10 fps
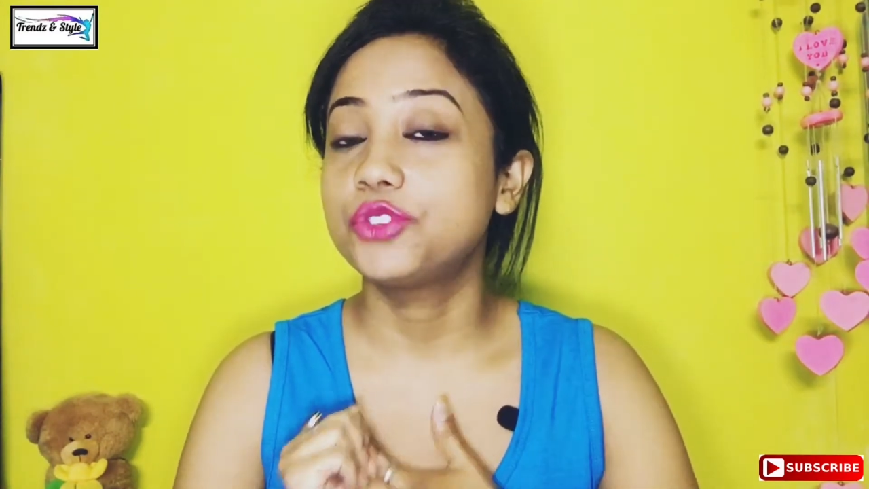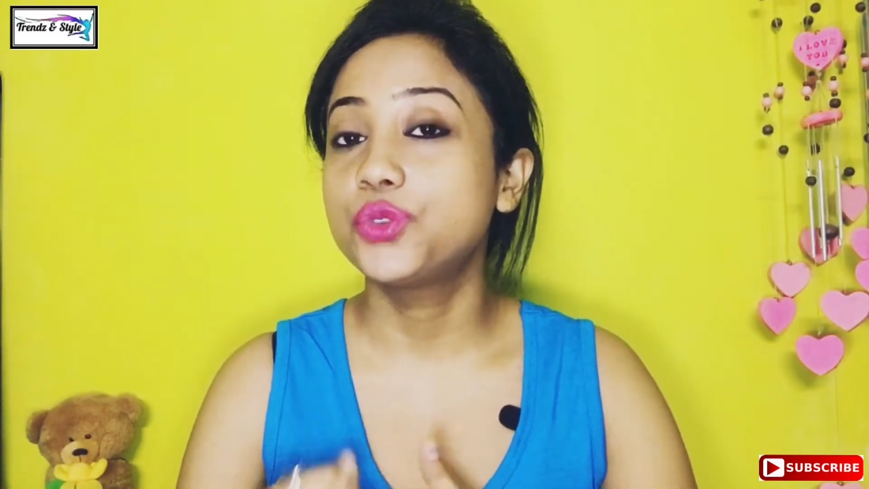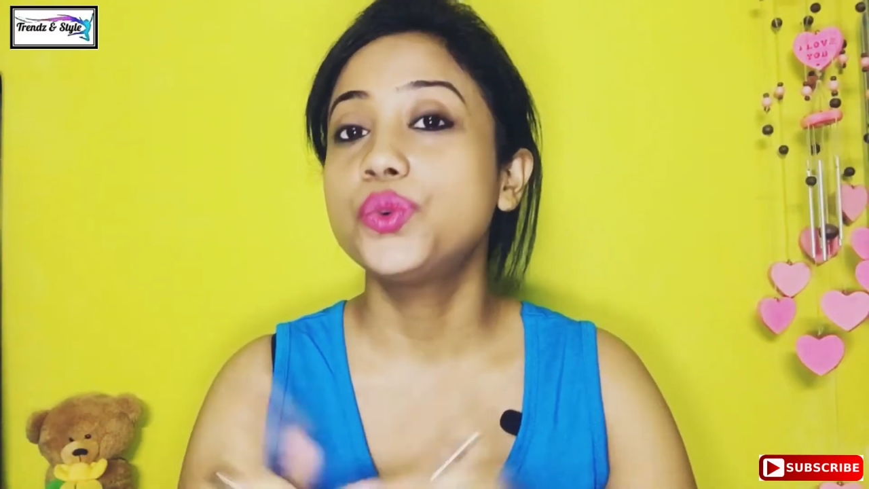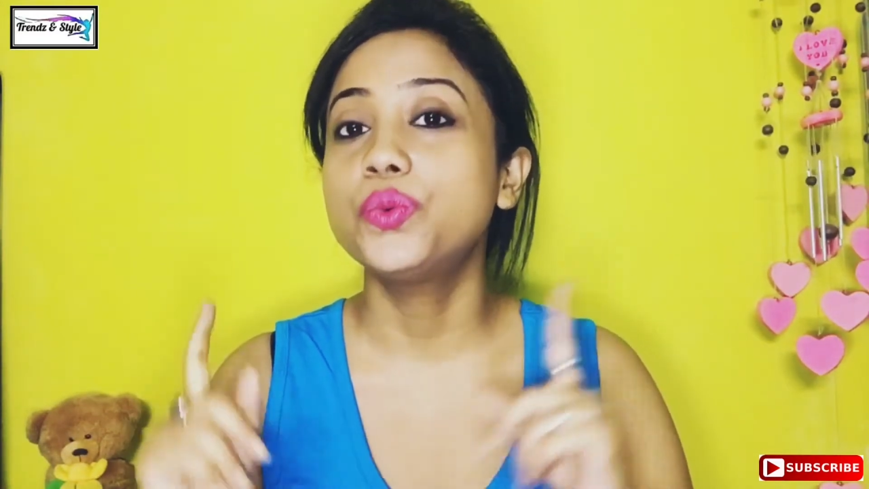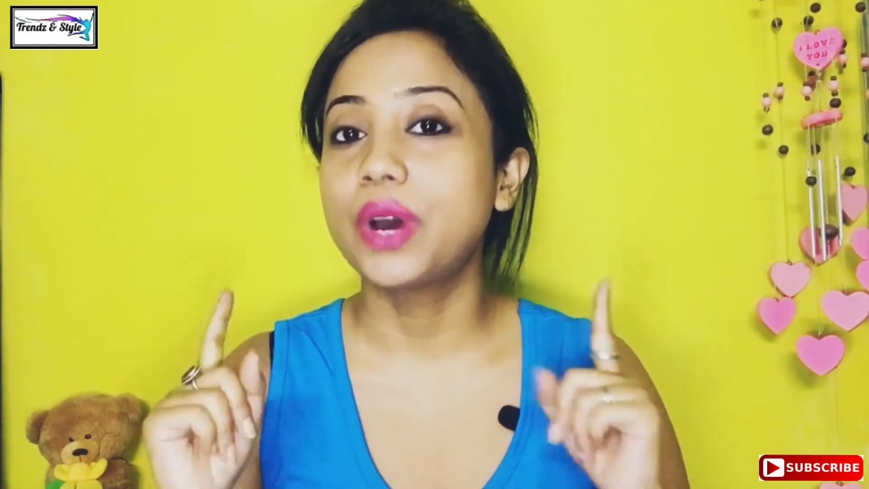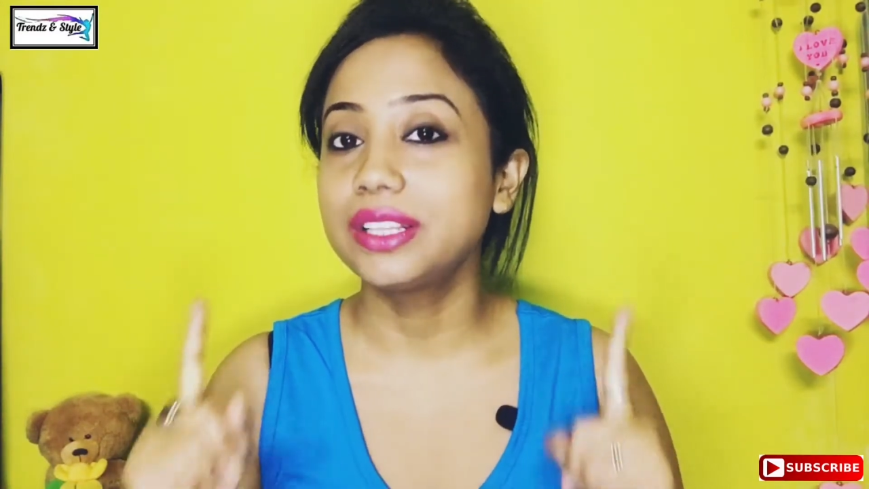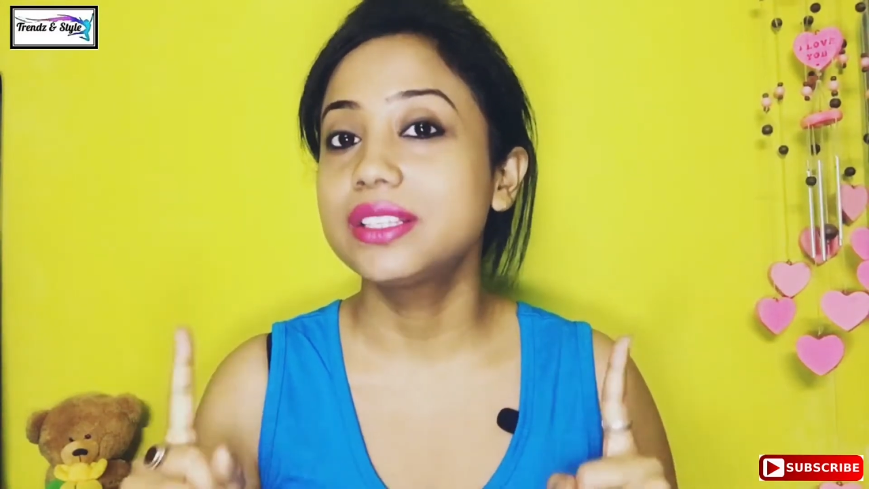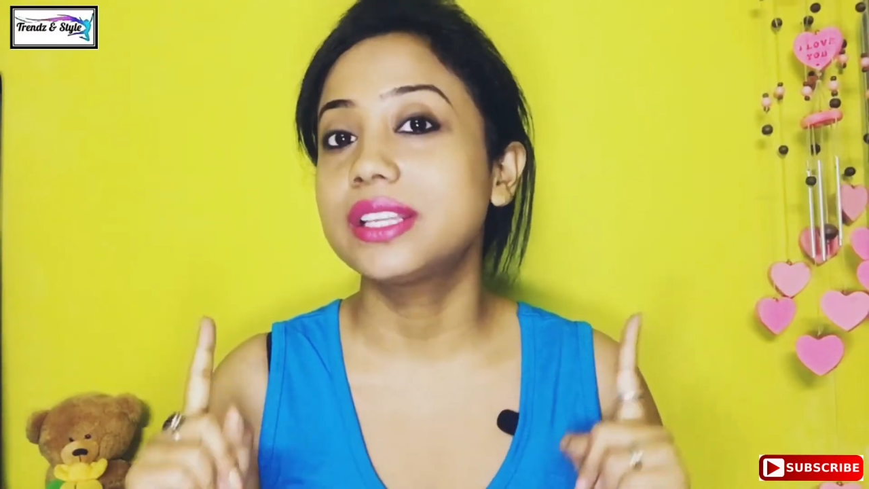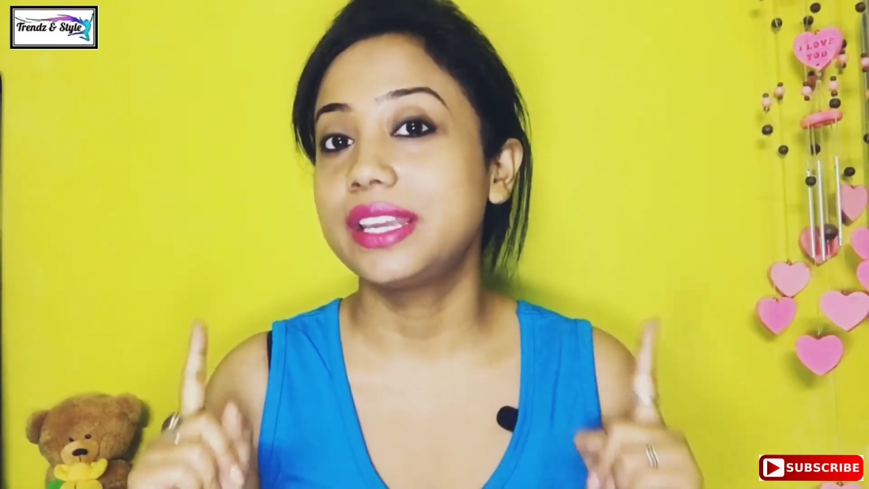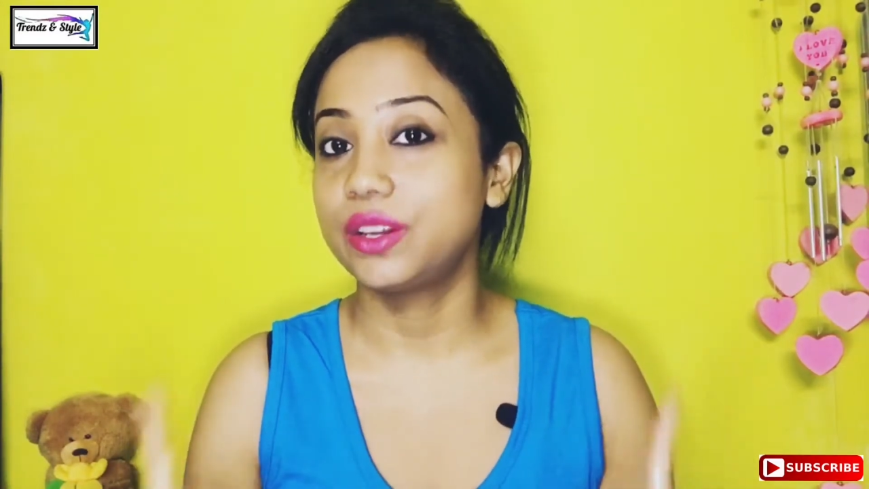do
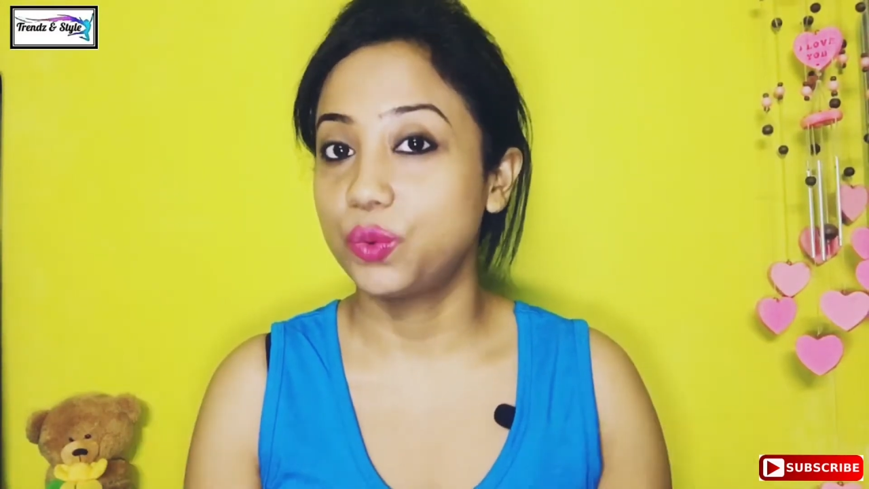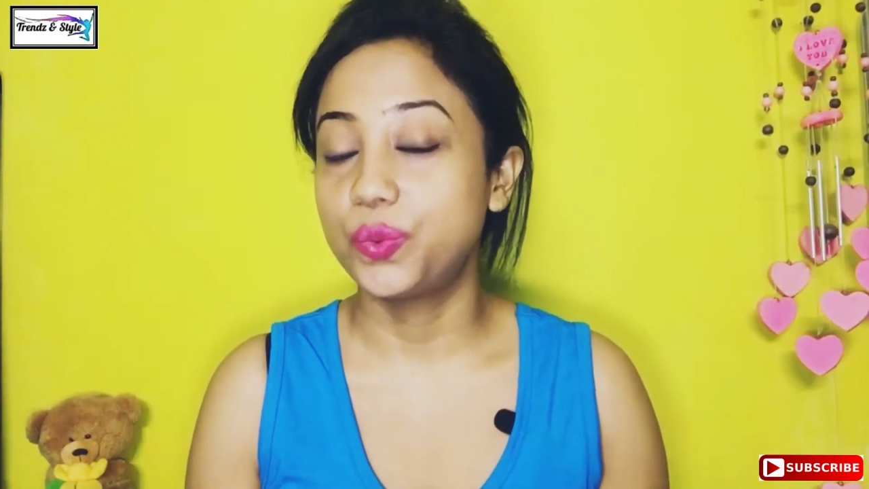once in a